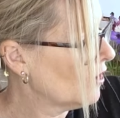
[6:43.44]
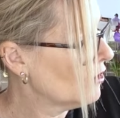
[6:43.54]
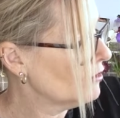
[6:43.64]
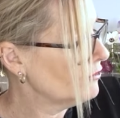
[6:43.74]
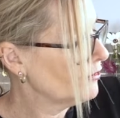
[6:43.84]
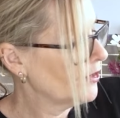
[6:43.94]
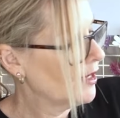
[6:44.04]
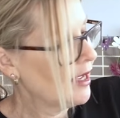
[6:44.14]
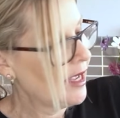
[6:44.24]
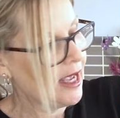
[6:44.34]
off
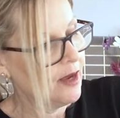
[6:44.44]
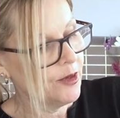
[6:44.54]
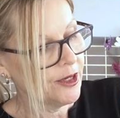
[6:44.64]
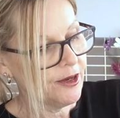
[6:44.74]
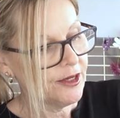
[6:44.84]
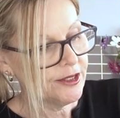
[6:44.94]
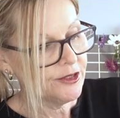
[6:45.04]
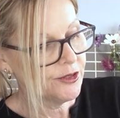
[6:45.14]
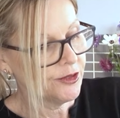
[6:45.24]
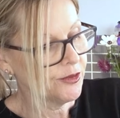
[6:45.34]
and we're going
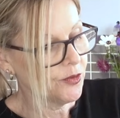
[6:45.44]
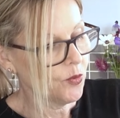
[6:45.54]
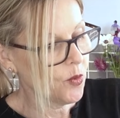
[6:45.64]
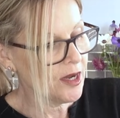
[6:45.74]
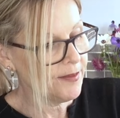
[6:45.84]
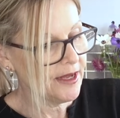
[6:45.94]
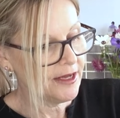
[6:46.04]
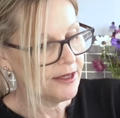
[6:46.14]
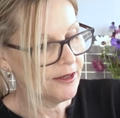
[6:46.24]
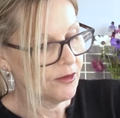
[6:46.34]
to wipe
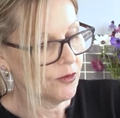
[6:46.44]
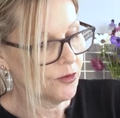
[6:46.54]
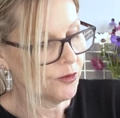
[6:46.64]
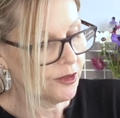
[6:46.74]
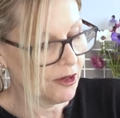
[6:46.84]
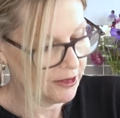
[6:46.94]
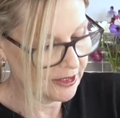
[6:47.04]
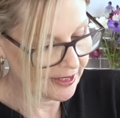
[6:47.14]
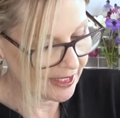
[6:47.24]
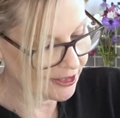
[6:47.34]
out all the
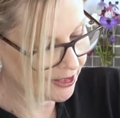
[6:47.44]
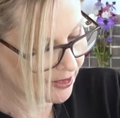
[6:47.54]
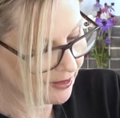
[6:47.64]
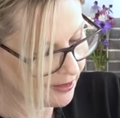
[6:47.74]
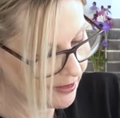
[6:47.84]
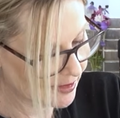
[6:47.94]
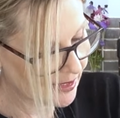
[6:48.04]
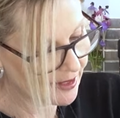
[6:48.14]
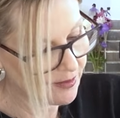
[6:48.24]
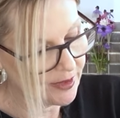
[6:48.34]
condensation. You
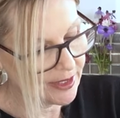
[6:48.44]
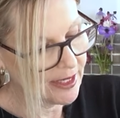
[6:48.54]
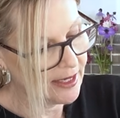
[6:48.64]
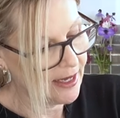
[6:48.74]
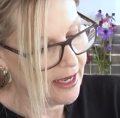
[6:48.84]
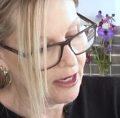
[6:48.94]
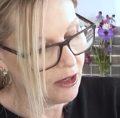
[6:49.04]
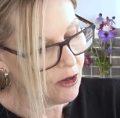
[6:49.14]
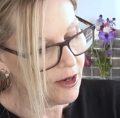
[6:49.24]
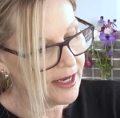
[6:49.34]
see that we had a
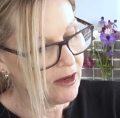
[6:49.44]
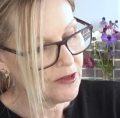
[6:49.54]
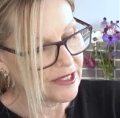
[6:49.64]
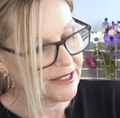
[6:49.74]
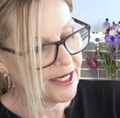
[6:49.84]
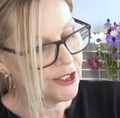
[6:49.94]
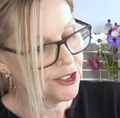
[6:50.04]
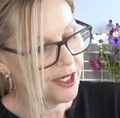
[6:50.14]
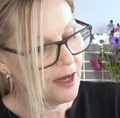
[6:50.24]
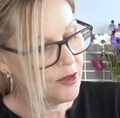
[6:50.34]
lot of
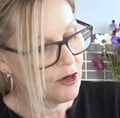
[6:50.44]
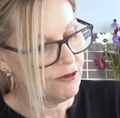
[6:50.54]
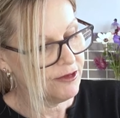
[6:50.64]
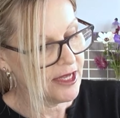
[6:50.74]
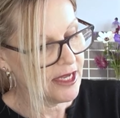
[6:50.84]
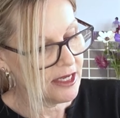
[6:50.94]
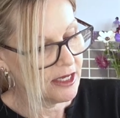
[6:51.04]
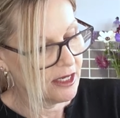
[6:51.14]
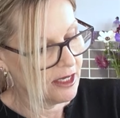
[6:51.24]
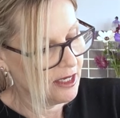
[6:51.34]
condensation coming off there.
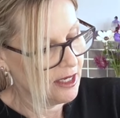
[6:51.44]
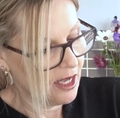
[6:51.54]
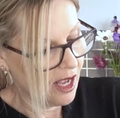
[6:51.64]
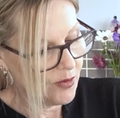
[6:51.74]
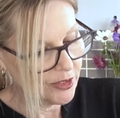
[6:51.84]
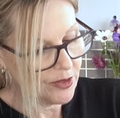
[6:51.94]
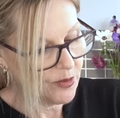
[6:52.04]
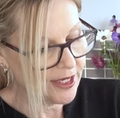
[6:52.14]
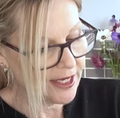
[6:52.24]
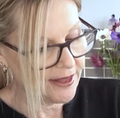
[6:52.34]
We don't
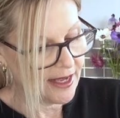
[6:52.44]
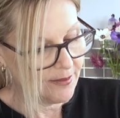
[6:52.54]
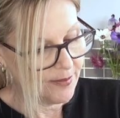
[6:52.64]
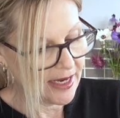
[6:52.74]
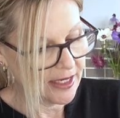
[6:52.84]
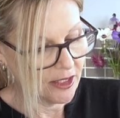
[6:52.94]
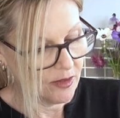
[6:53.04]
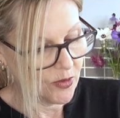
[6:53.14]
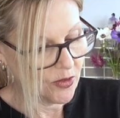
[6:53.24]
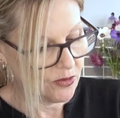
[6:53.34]
want to get that back in the
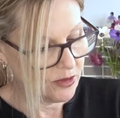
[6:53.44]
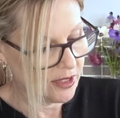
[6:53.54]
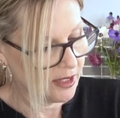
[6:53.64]
bowl.